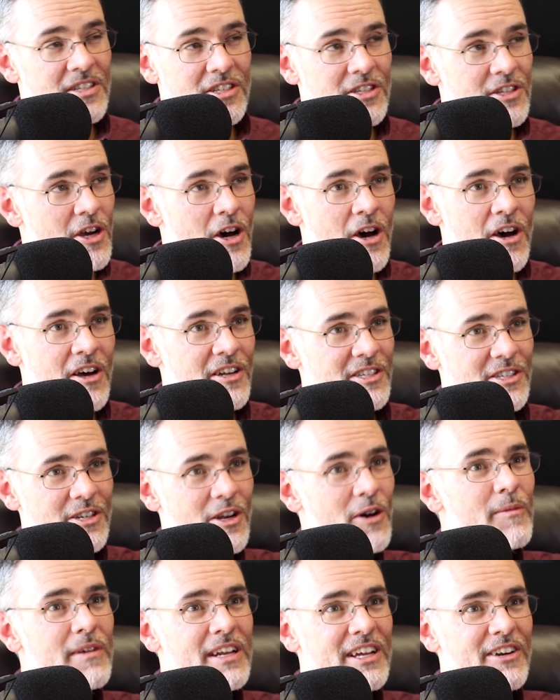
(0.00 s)

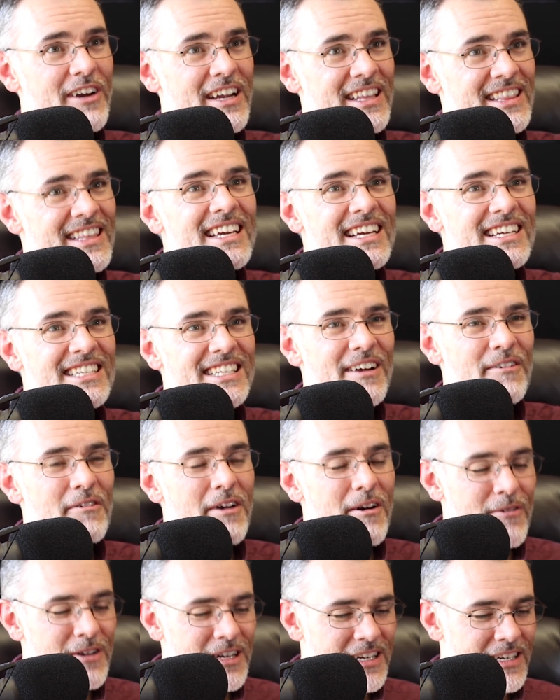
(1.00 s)
So many great things. I
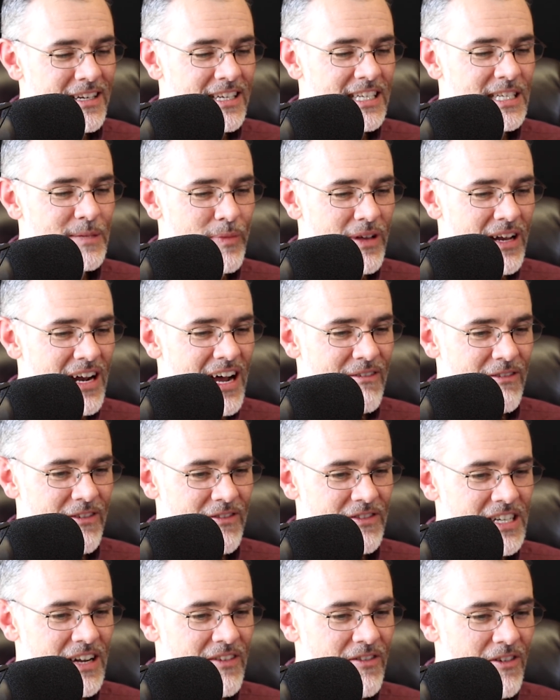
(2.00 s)
want to spin off
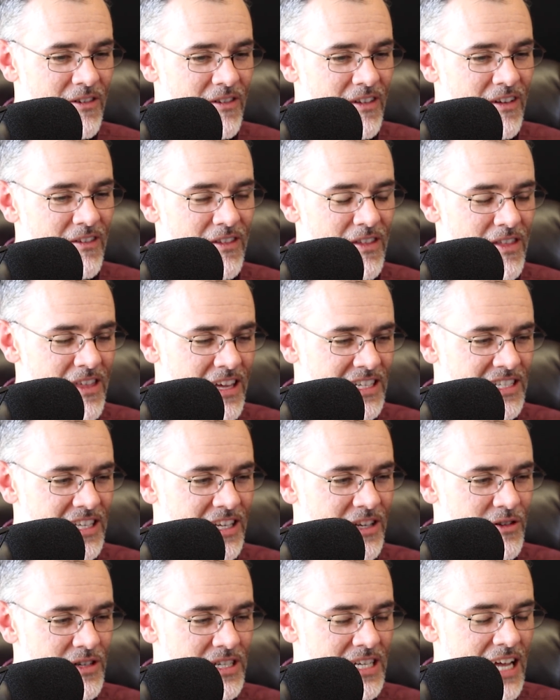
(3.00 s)
of several of the things
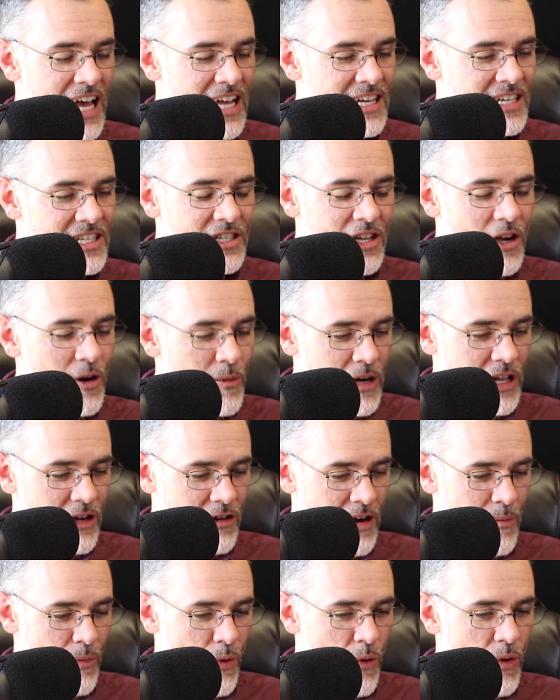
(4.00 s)
that you said. So many
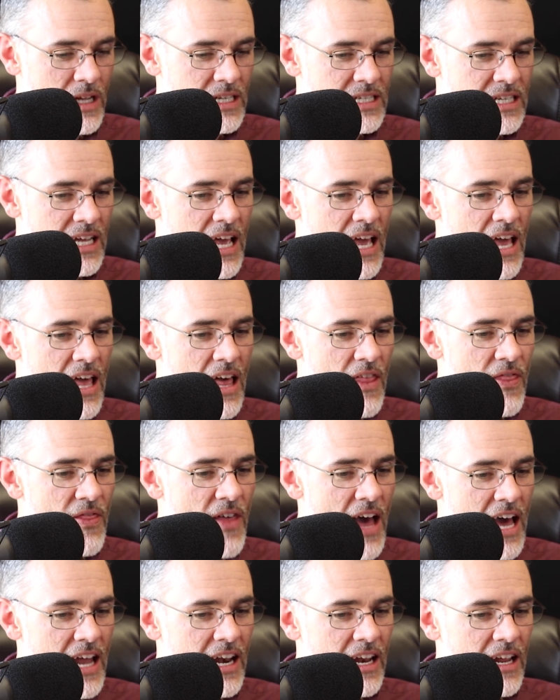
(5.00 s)
great points
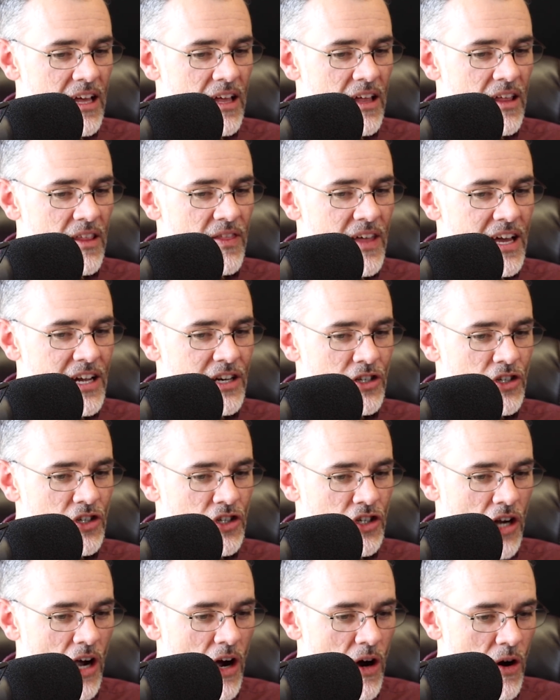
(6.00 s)
that
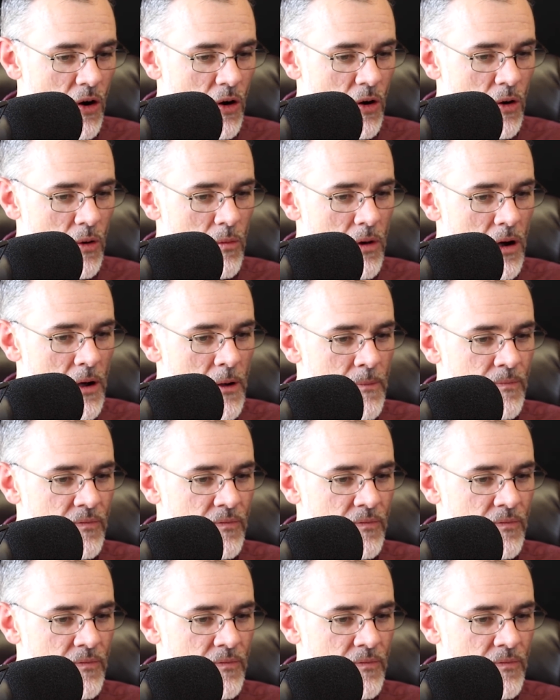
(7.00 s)
Job,